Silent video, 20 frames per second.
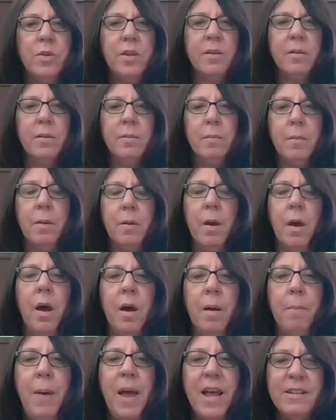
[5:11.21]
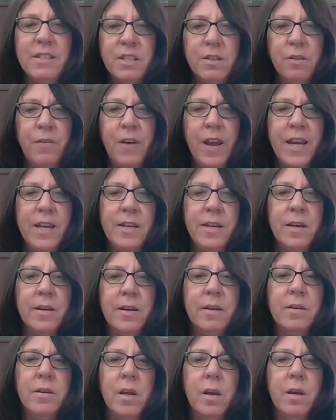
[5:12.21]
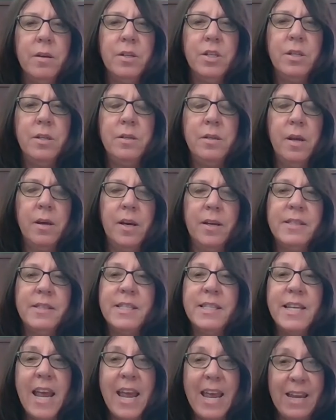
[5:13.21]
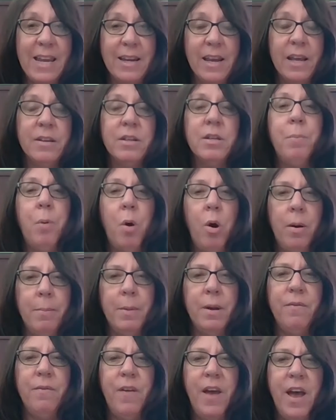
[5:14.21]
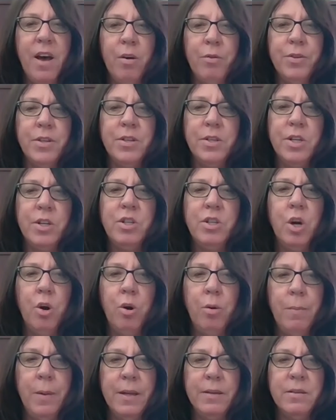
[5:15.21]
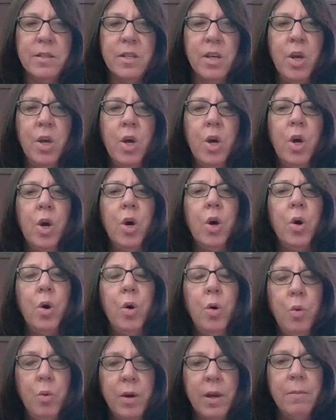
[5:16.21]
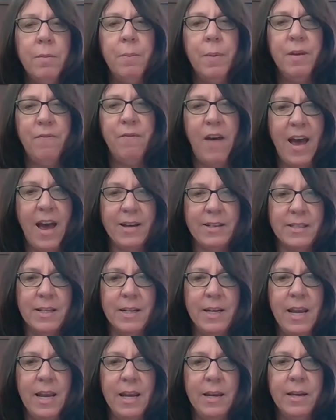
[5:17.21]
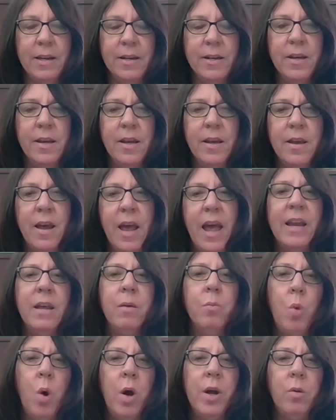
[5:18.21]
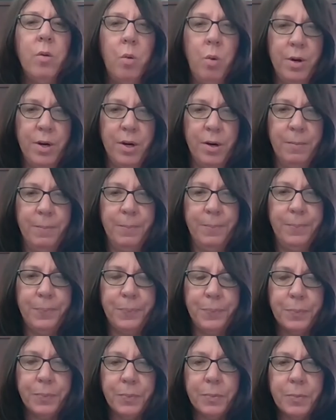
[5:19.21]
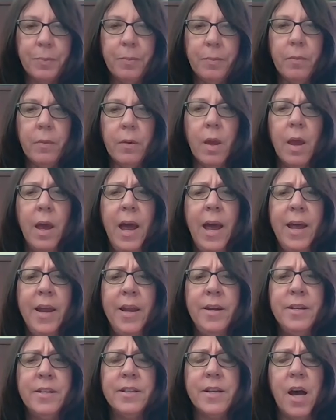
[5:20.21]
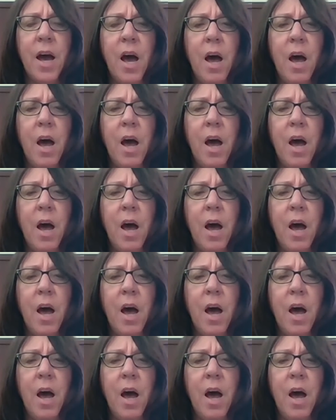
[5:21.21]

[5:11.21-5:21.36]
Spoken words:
the Pennsylvania State and Department of Health determines who can be vaccinated and in what order. And